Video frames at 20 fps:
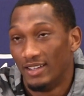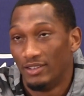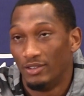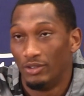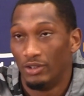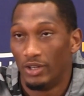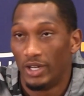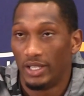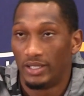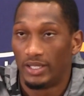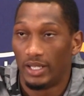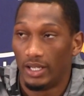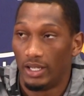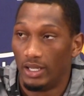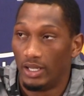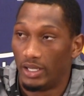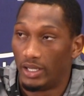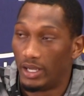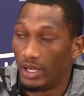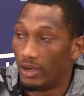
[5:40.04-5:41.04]
You know, they take
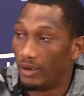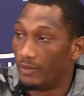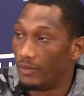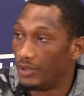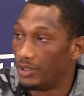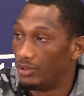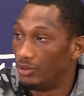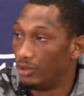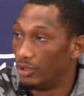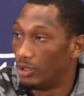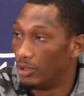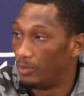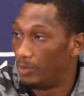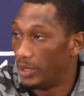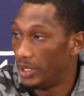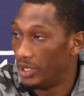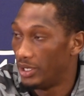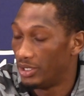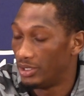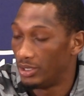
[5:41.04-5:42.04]
good care of us. You know, the
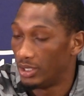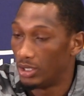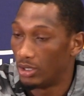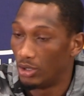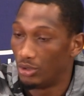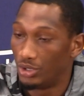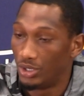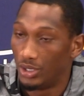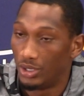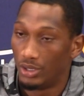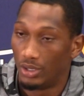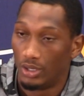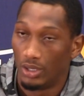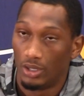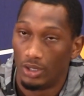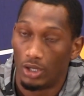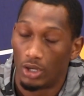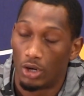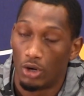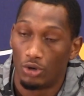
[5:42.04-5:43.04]
players, the coaches,
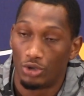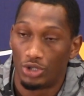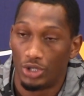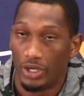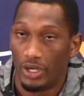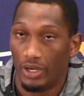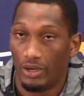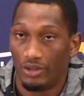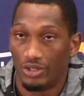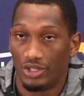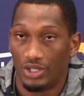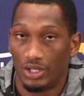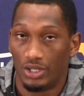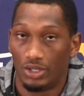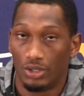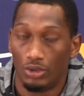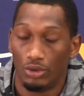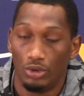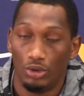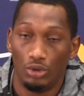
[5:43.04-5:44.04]
the culture here is just
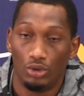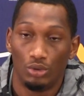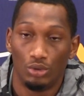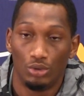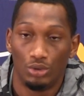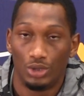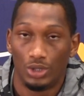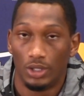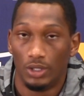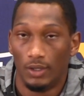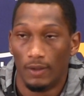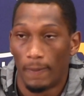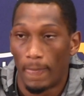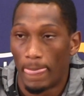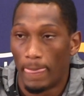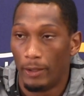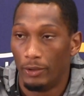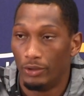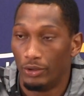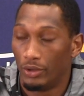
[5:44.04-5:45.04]
so huge.
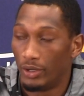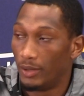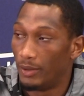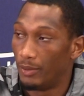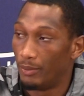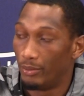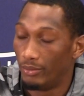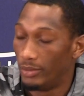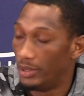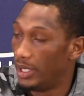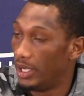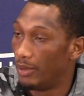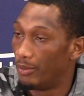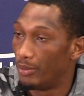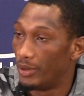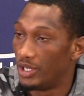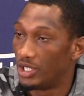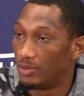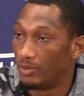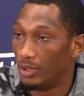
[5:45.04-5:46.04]
You know, and they
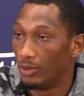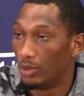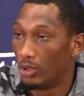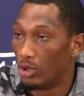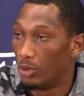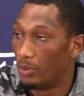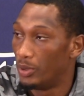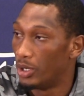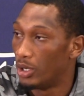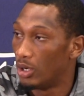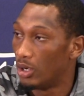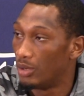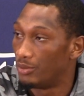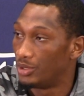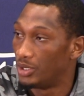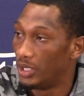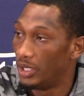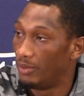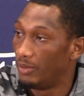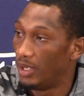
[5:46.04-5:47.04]
embraced me with open
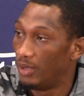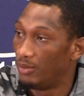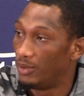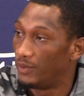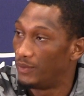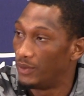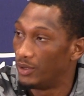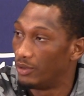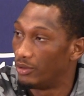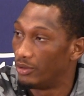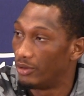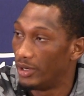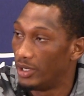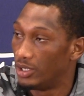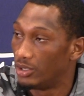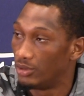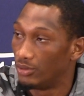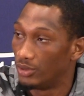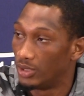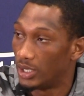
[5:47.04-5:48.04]
arms, and they made me feel great
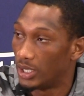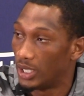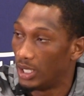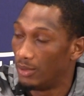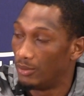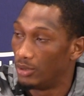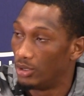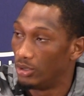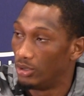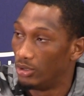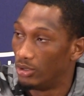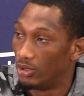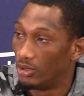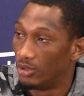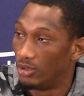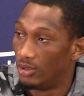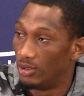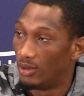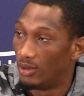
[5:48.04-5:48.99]
as soon as I came in the door.